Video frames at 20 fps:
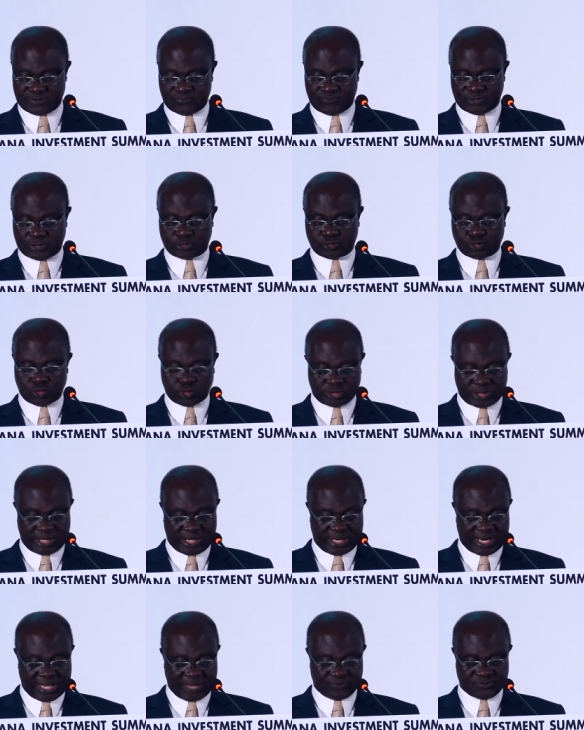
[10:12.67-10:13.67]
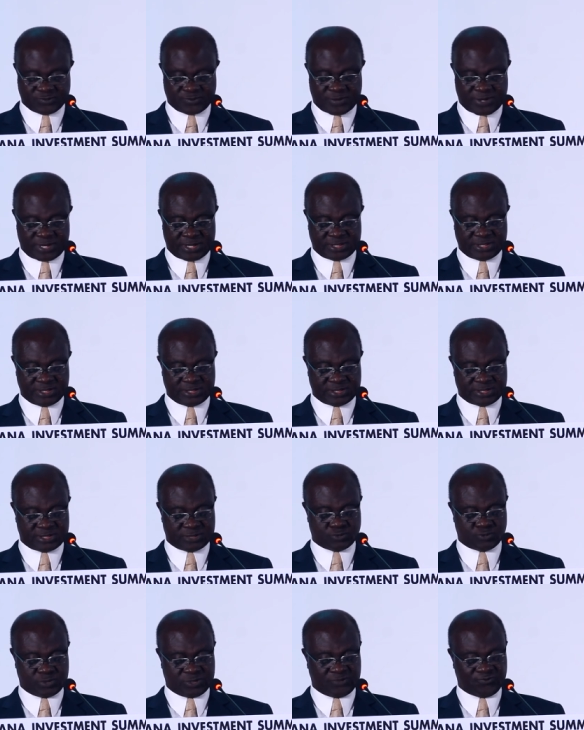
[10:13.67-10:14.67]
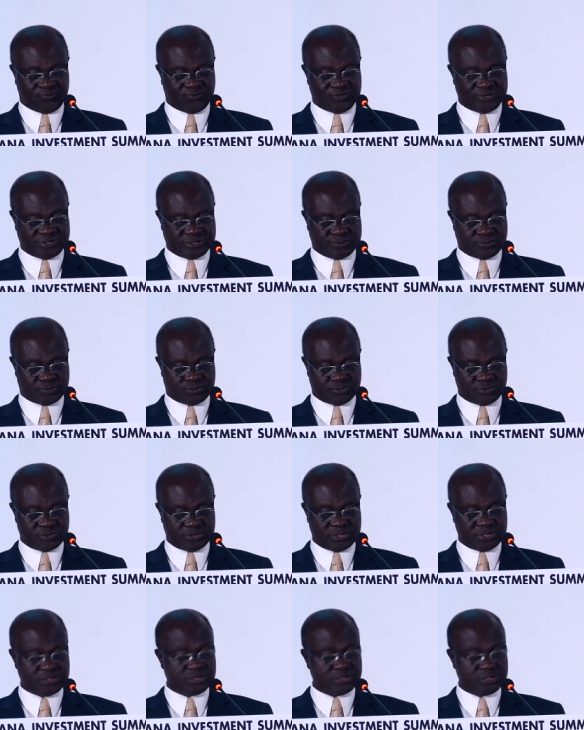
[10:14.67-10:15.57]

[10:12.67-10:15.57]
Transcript: for the total lifespan and where feasible